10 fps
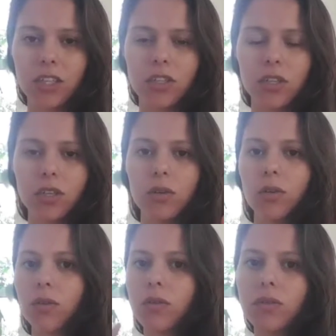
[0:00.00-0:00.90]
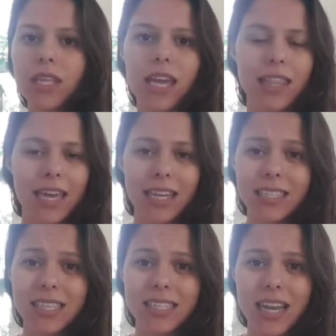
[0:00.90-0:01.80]
to do or all the other
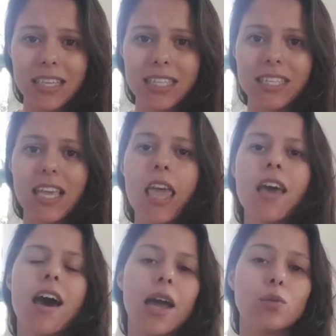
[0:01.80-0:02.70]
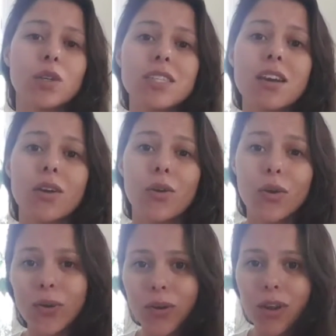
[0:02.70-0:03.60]
exercises. I wasn't on
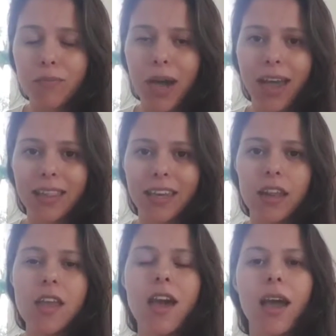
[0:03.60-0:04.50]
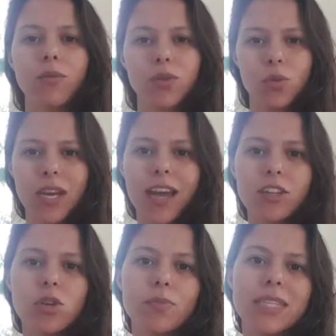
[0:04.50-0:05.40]
autopilot. I was
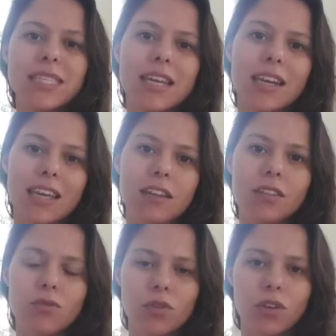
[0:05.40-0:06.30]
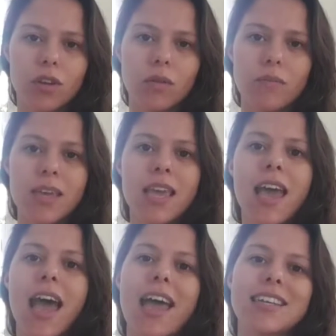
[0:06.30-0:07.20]
100% in the room
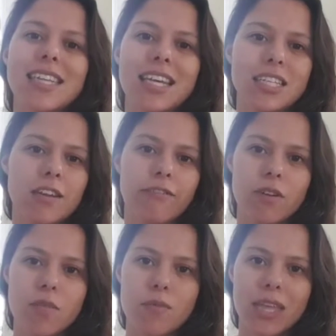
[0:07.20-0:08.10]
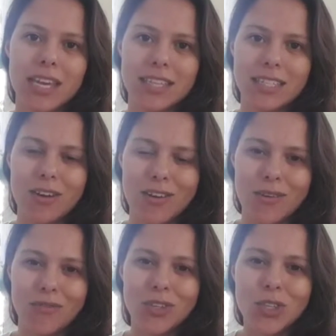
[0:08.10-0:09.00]
and teaching from a place
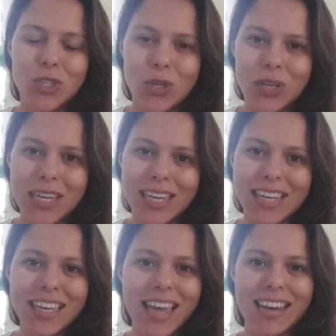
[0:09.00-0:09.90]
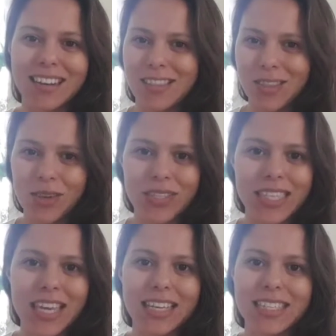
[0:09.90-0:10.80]
of joy and
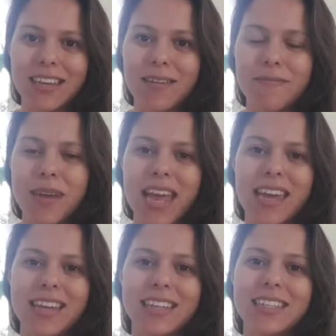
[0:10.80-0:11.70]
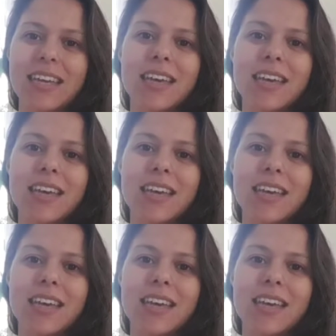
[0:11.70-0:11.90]
enthusiasm and